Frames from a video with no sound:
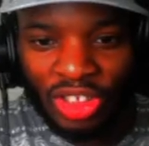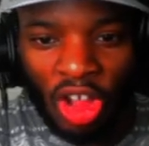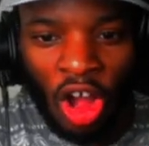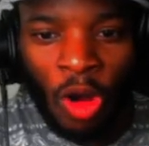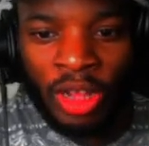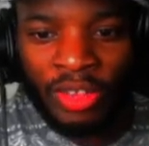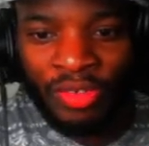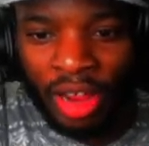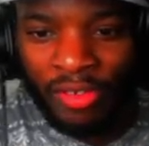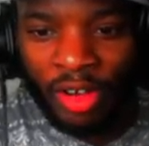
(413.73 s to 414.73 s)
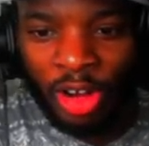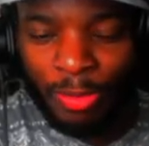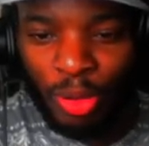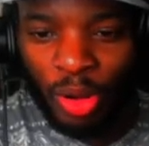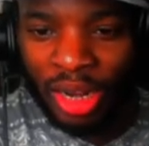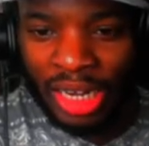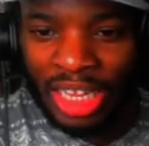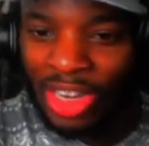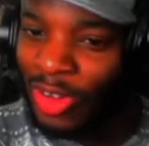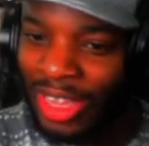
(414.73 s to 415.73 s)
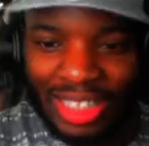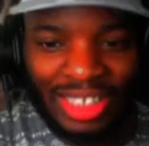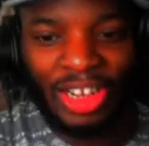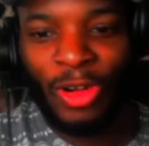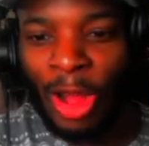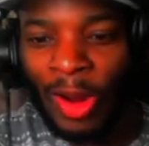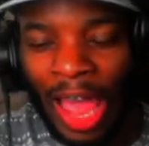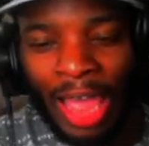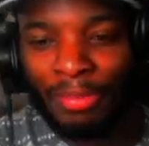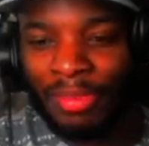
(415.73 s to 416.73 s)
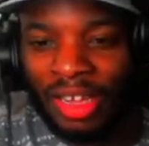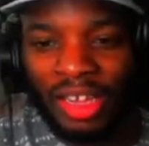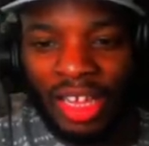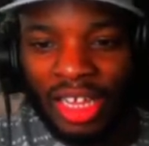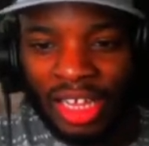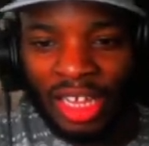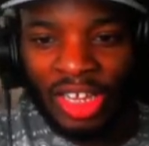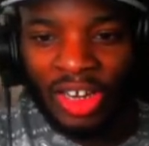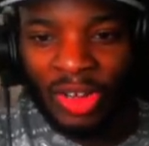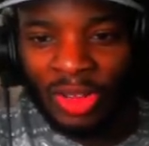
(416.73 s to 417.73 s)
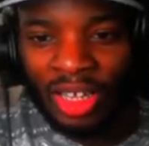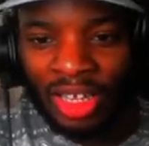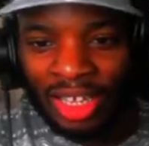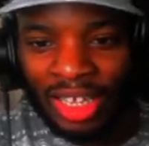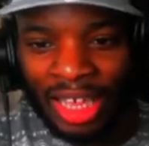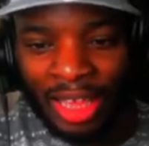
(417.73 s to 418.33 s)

is always very, very important. You know, he gets the crowd hype. You know, the